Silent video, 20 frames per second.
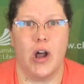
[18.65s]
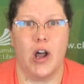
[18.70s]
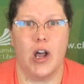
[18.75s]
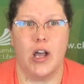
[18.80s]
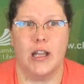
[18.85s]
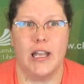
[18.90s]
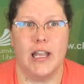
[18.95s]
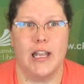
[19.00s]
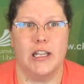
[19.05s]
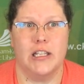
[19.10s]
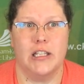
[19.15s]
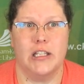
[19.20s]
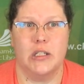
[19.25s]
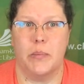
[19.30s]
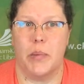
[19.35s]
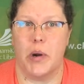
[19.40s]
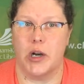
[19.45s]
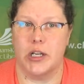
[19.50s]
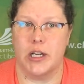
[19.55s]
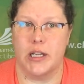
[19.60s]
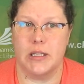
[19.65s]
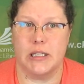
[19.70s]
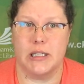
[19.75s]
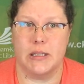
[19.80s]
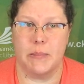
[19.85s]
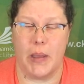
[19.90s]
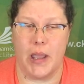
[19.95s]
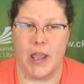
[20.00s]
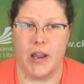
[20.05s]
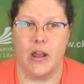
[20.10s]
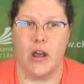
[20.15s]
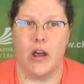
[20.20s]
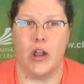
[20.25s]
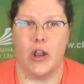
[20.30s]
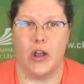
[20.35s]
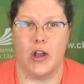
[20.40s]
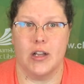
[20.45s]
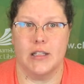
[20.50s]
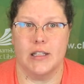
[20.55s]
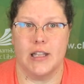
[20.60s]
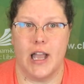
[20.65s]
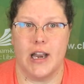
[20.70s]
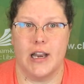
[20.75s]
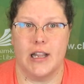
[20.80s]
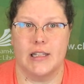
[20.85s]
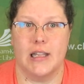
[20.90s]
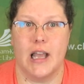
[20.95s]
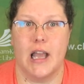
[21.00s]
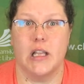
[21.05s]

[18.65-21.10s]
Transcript: all ages to participate alongside us